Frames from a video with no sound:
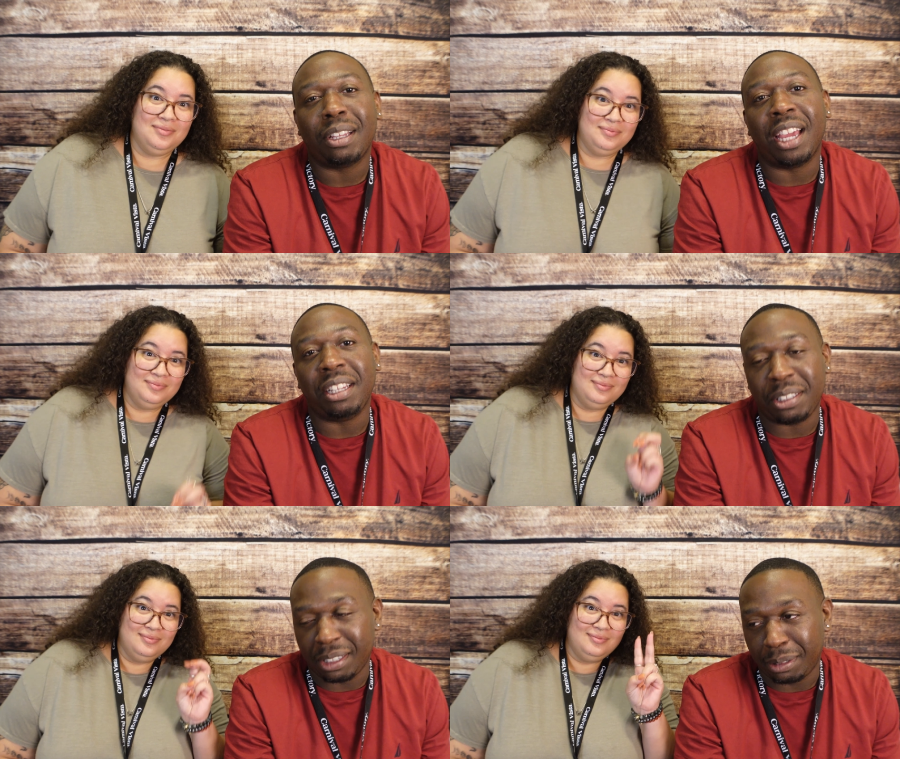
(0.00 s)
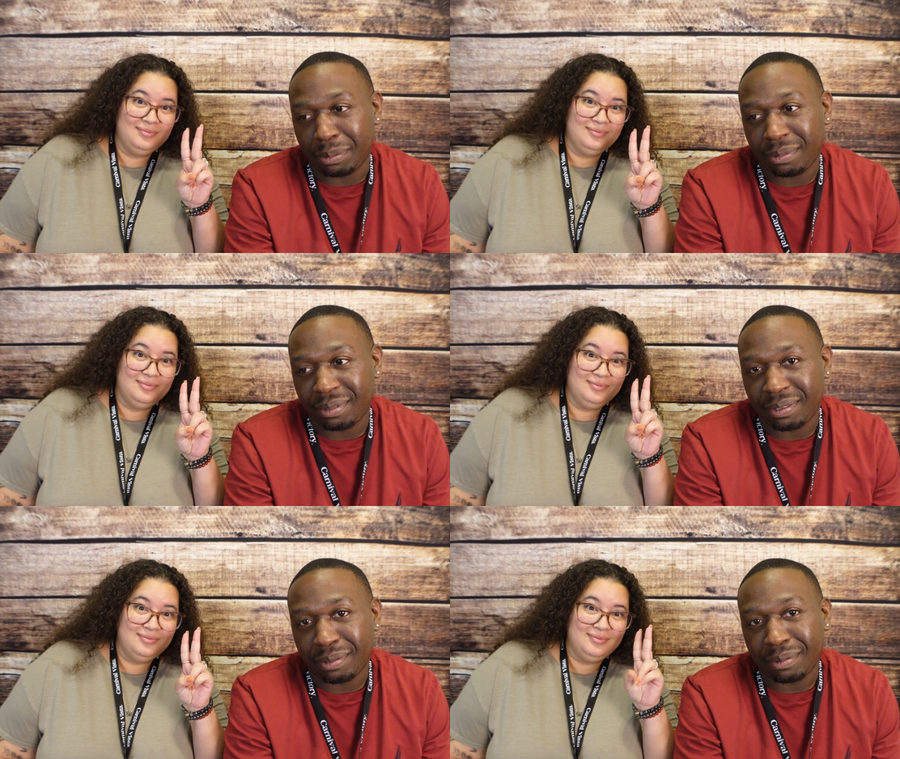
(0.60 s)

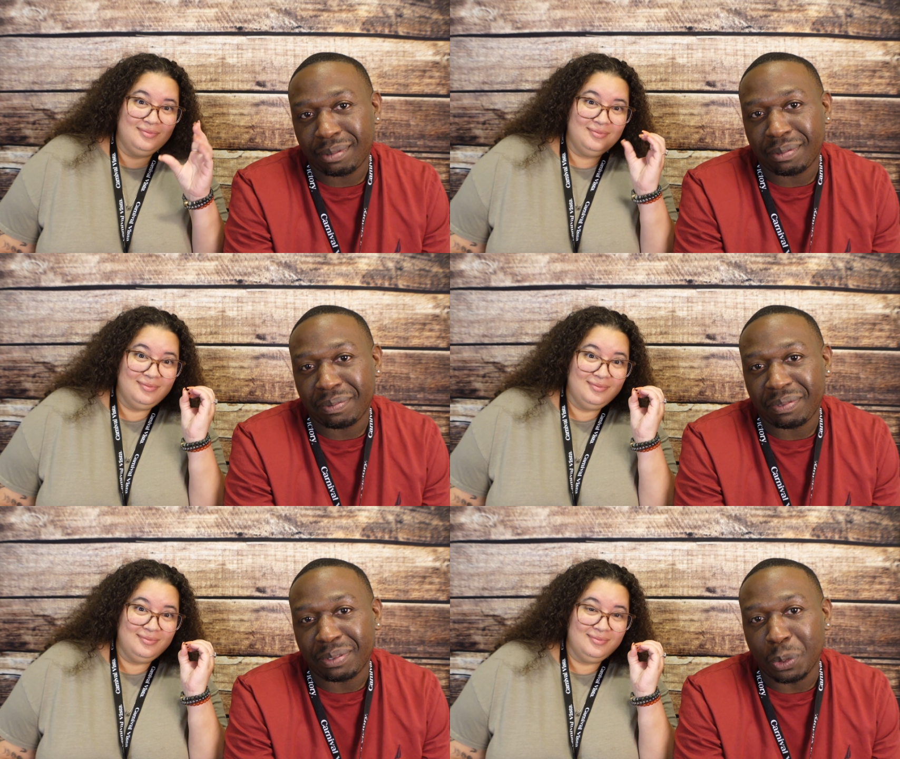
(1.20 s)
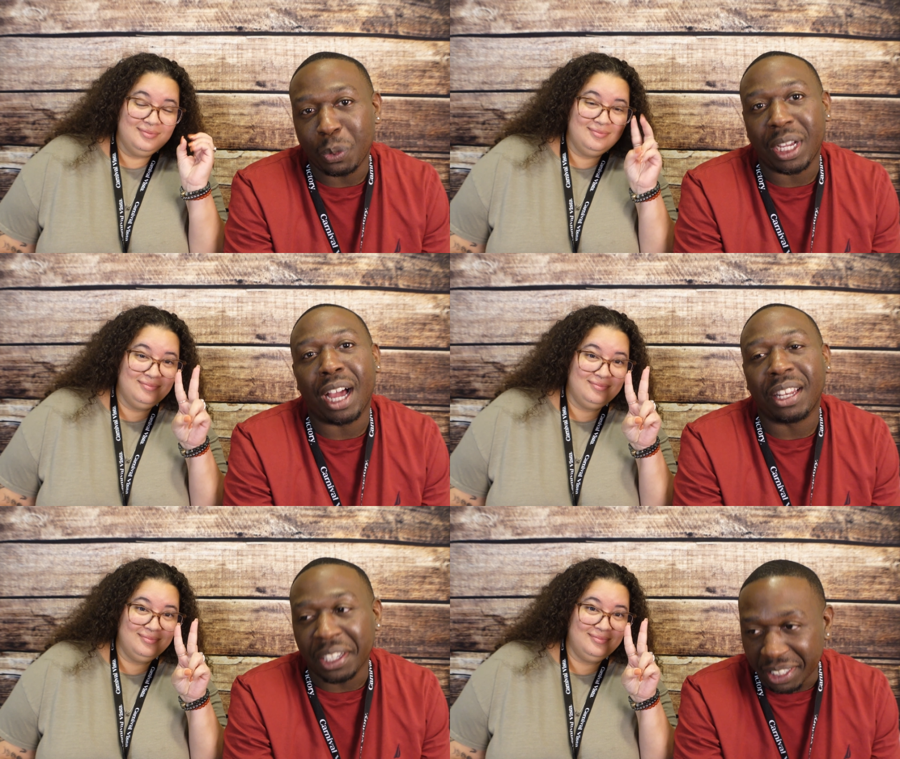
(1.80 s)
Speaker 1: 18. We
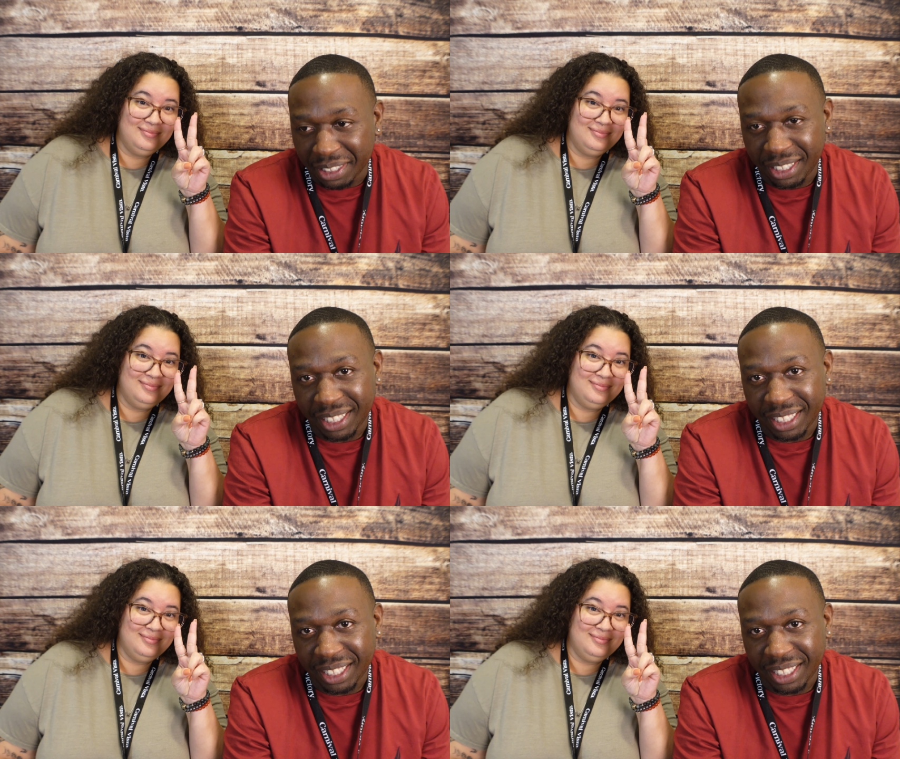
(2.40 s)
got lucky.